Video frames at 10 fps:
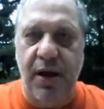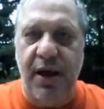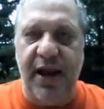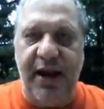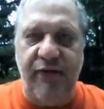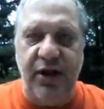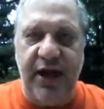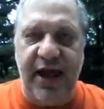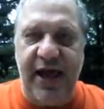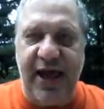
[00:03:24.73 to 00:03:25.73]
and every
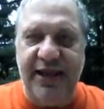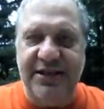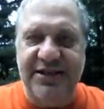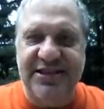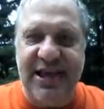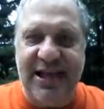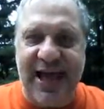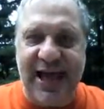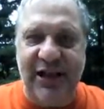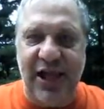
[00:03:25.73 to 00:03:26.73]
day I had to sit in
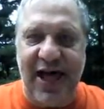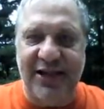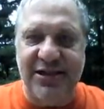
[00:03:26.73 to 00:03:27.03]
that class